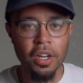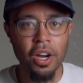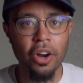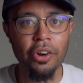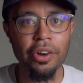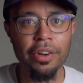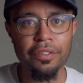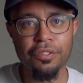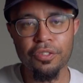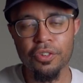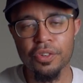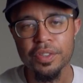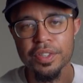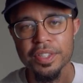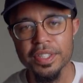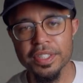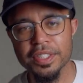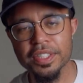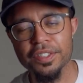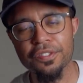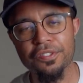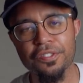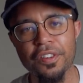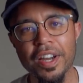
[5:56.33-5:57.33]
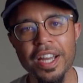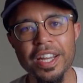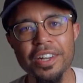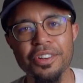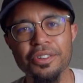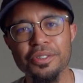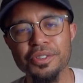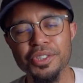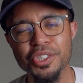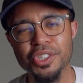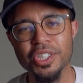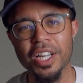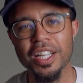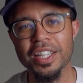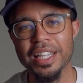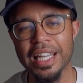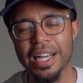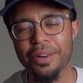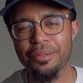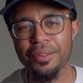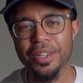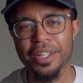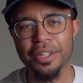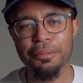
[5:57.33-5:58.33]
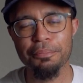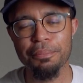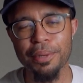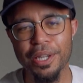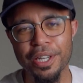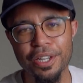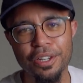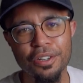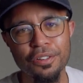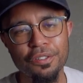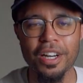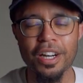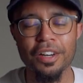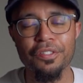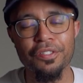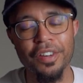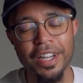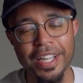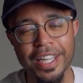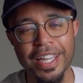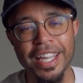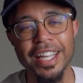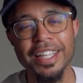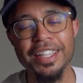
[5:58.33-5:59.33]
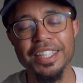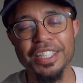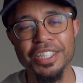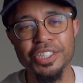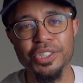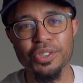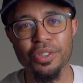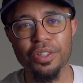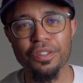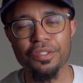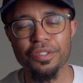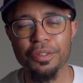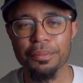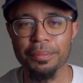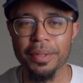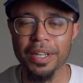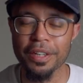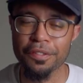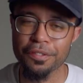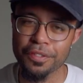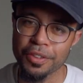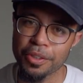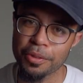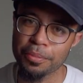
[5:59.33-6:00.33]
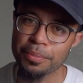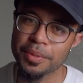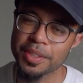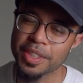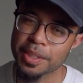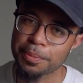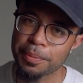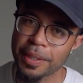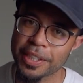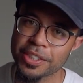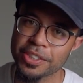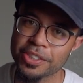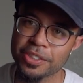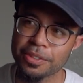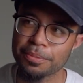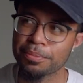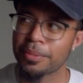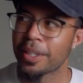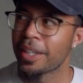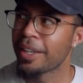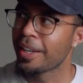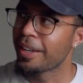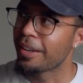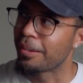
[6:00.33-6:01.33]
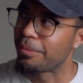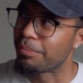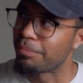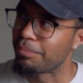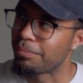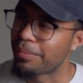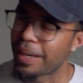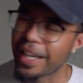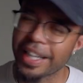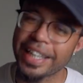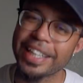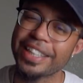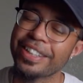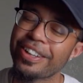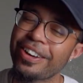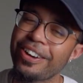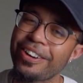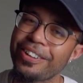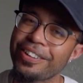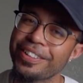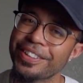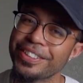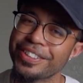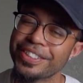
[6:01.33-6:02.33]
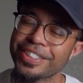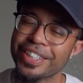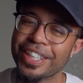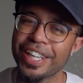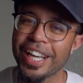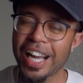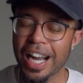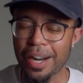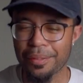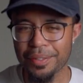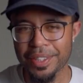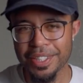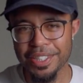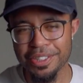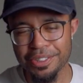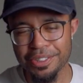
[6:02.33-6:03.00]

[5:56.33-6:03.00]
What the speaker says: All right, for this final shot that I want to compare of, again, the short film that I filmed, Spectrum, back in college, I want to